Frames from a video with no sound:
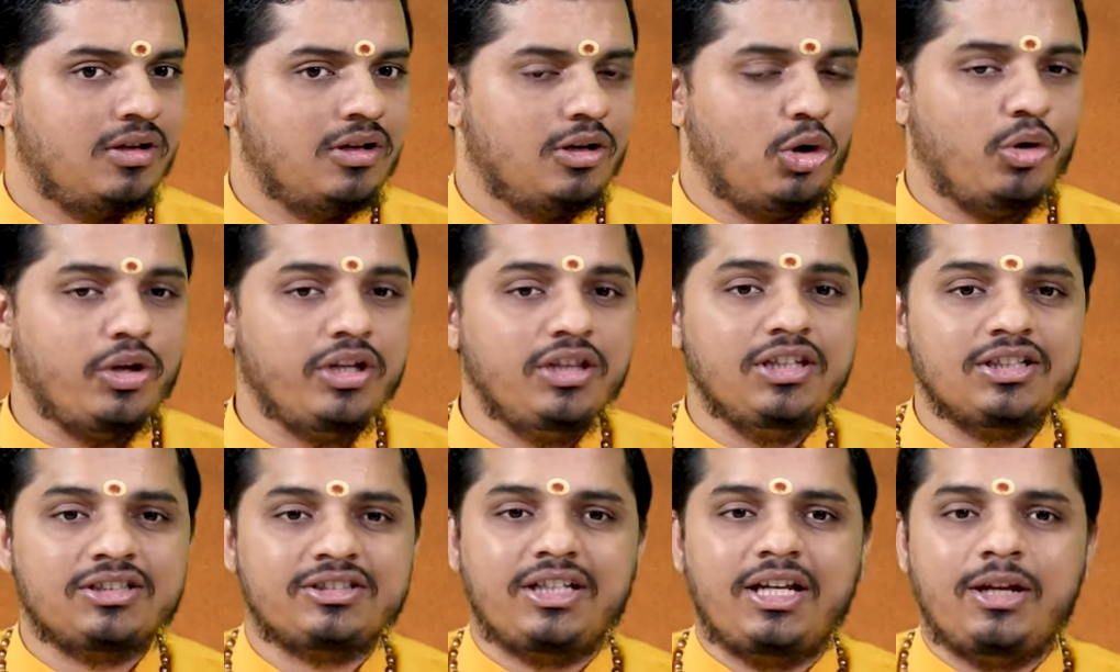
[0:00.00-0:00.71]
Now, in
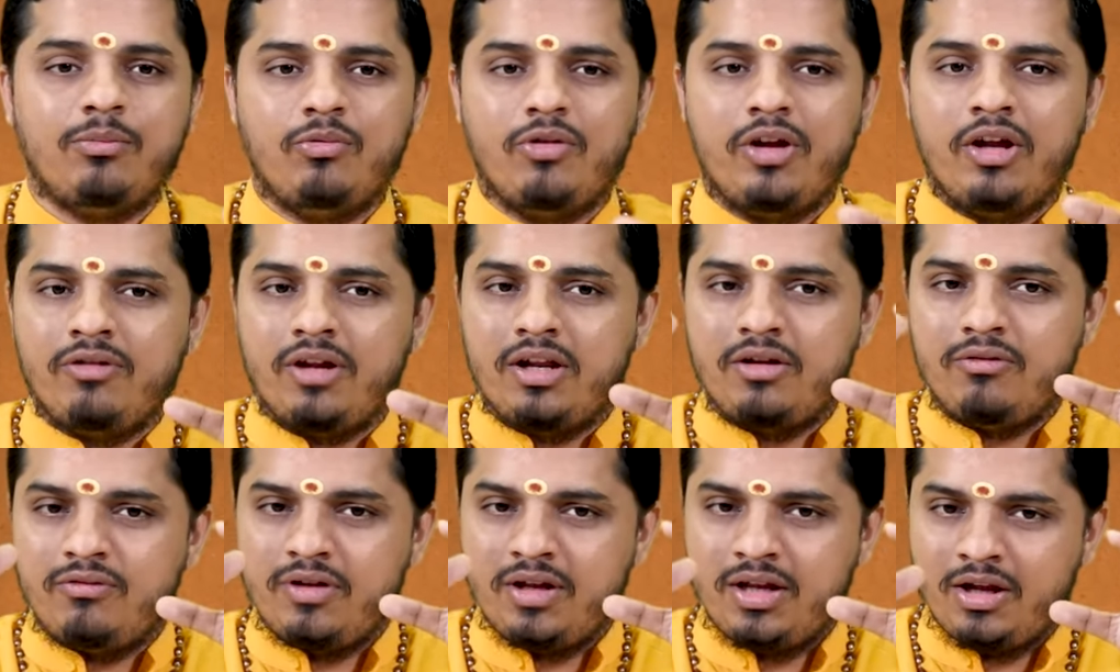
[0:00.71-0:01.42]
the same way,
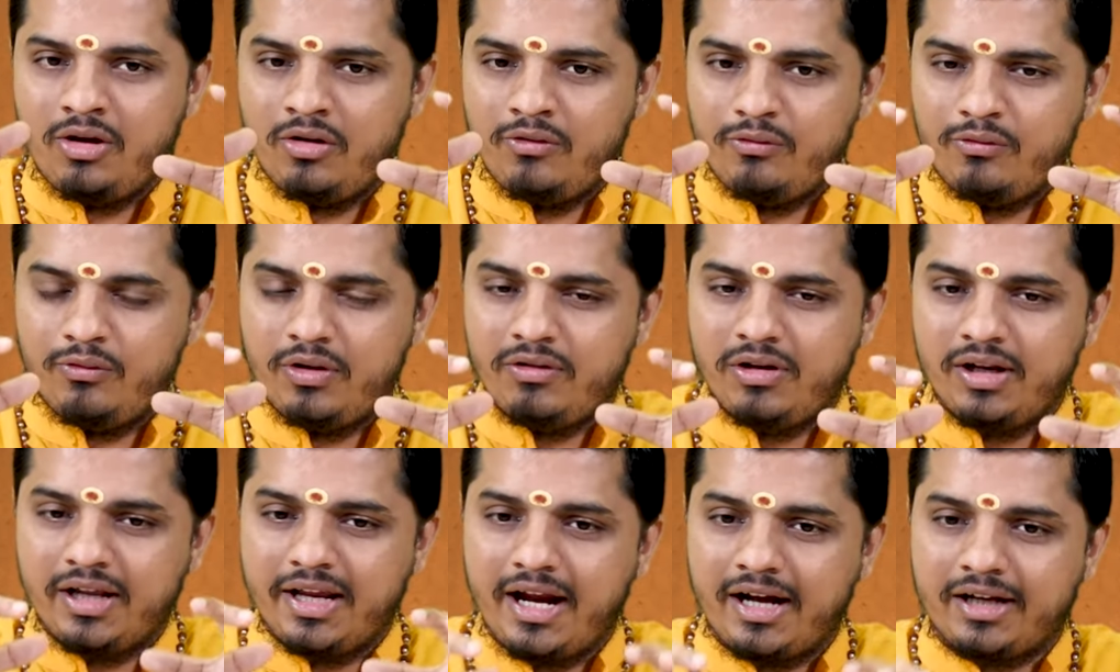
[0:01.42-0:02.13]
when we
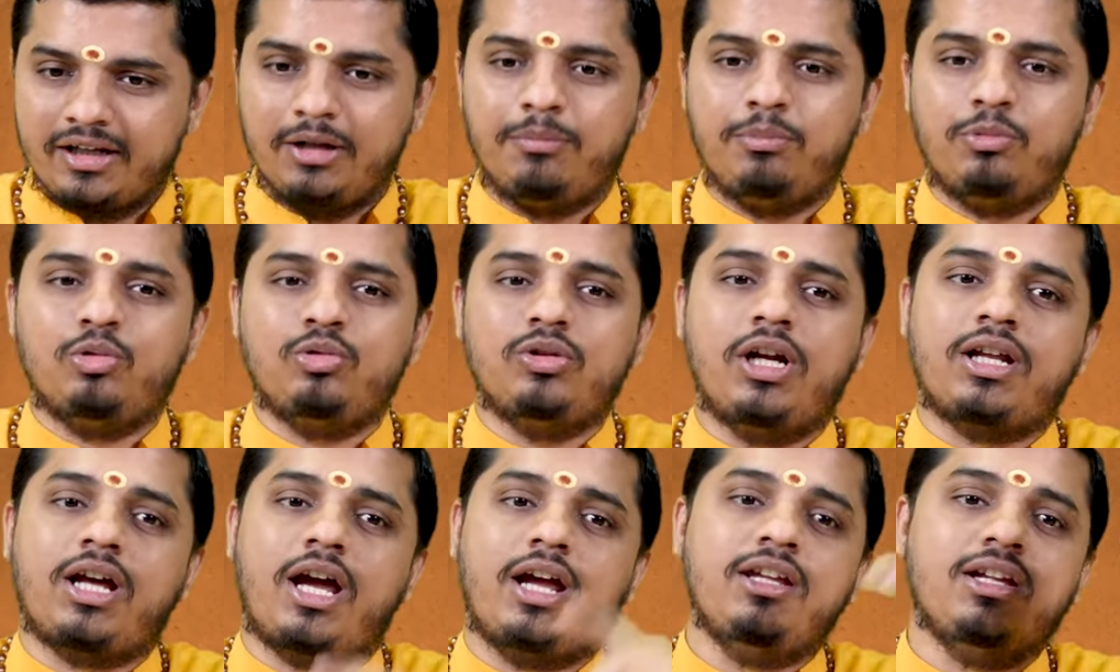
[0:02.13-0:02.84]
will get up to
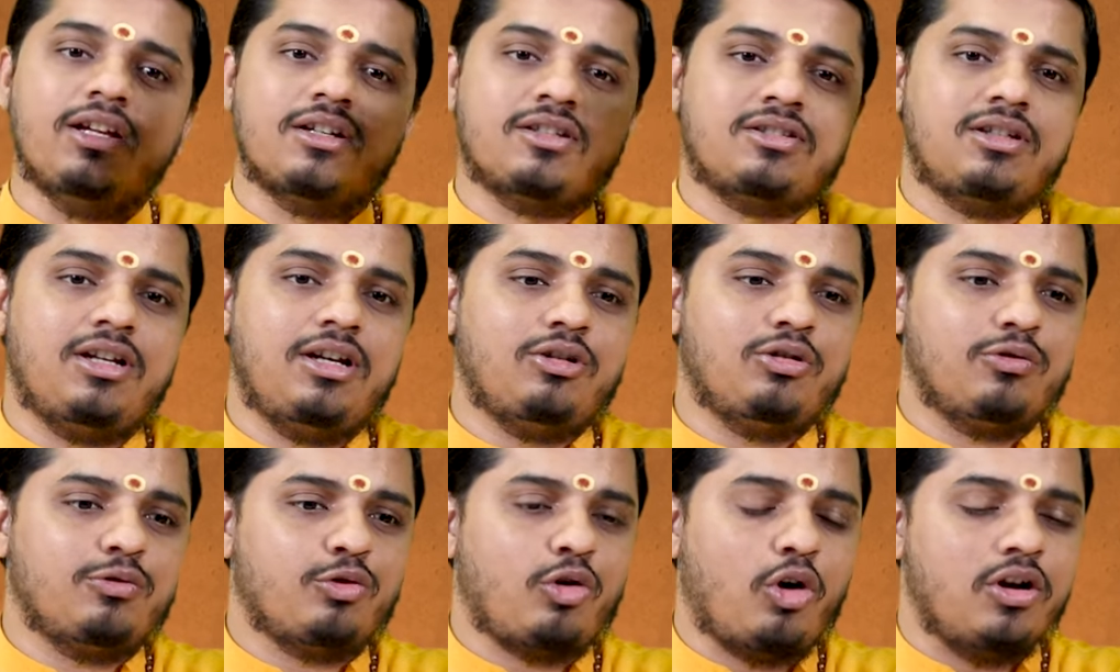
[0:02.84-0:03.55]
that higher state
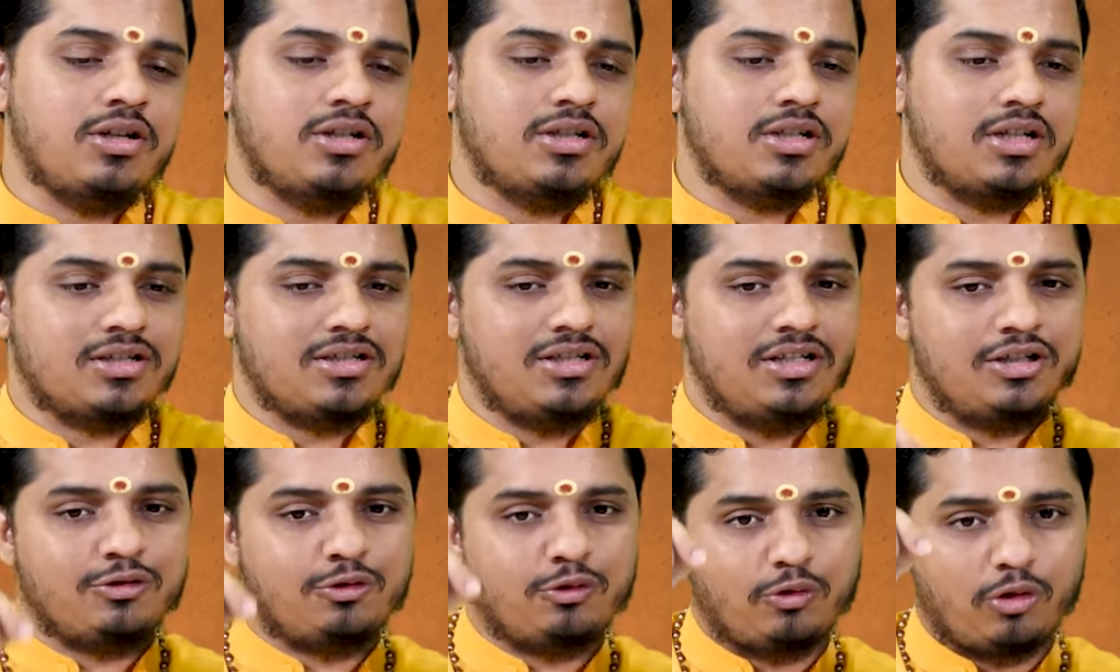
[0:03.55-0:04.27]
of
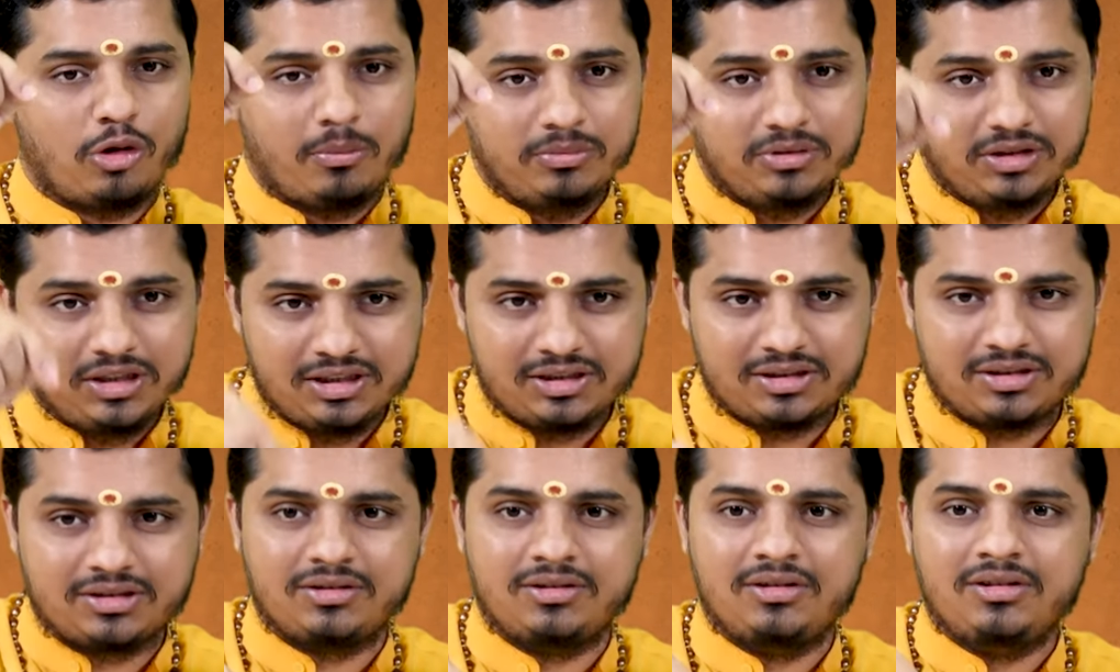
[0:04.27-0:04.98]
consciousness from
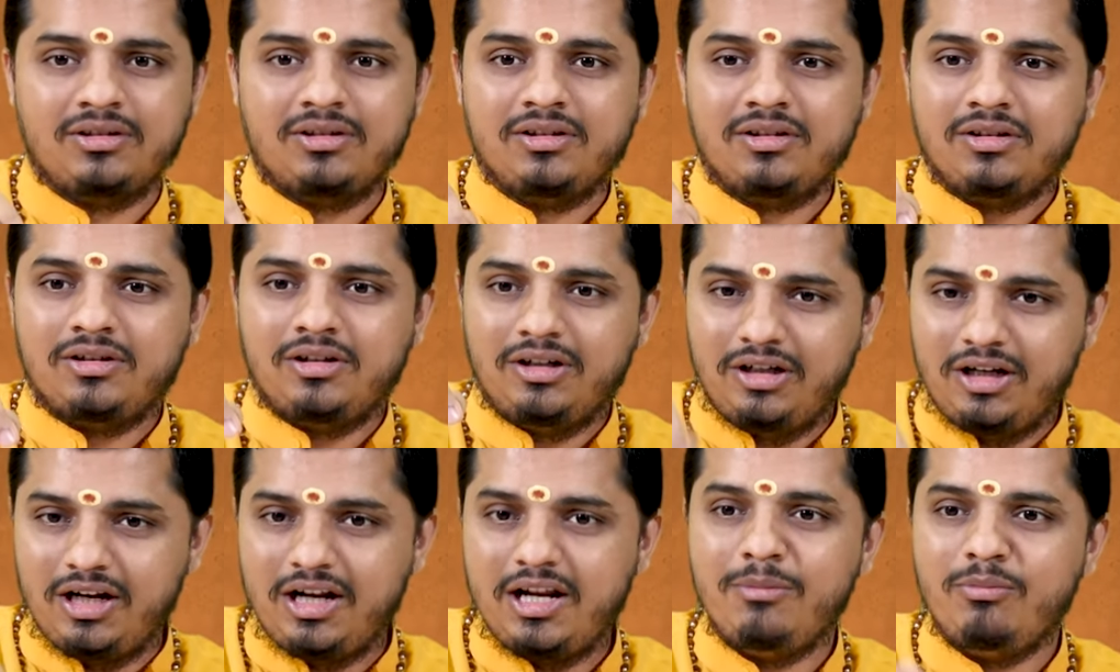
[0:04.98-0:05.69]
this
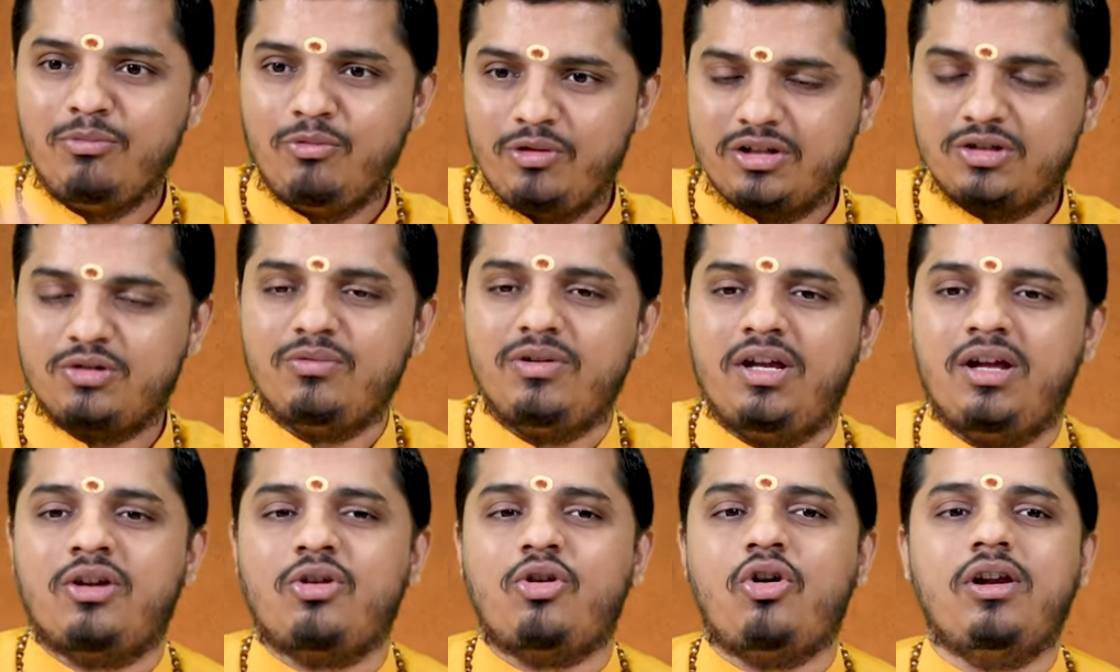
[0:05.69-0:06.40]
dream which we
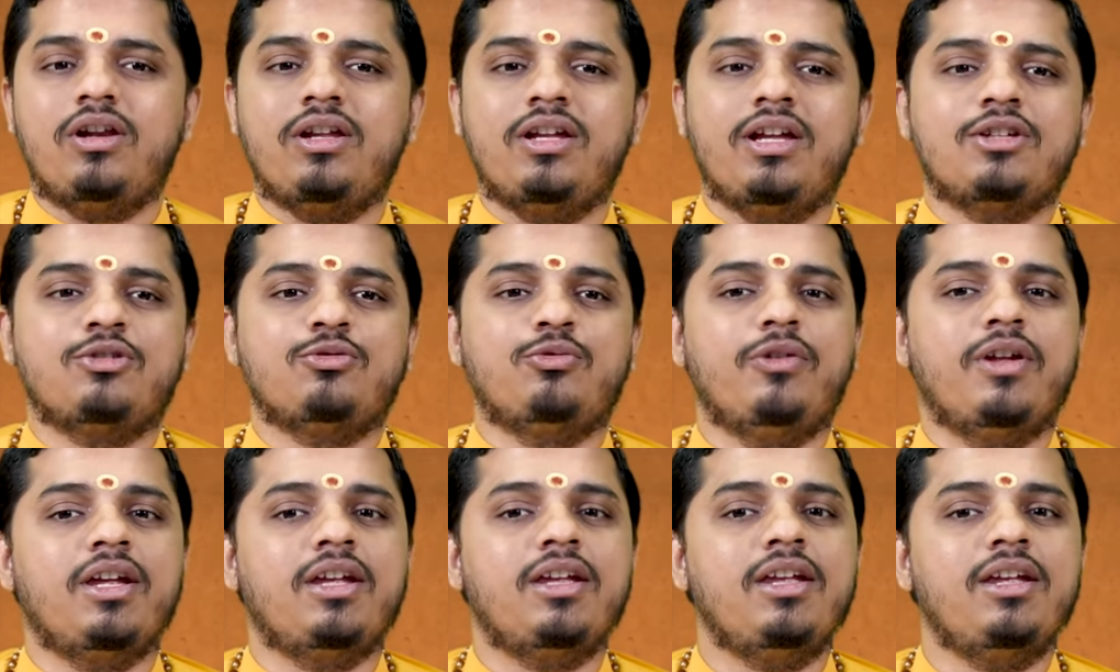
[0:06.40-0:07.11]
are calling as
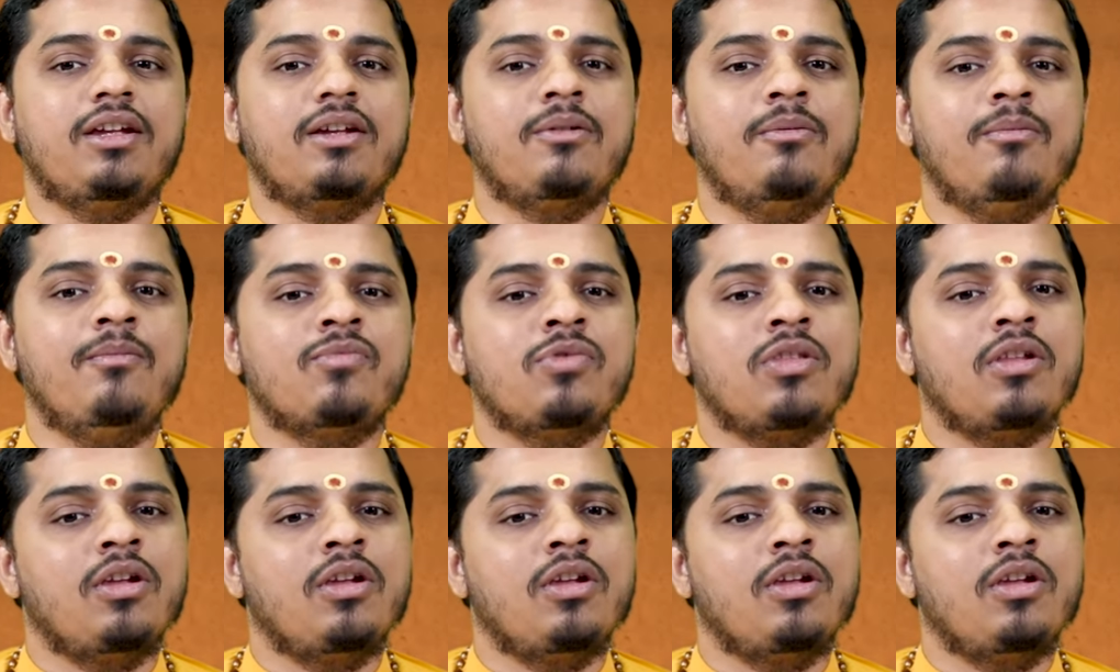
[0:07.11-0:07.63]
waking,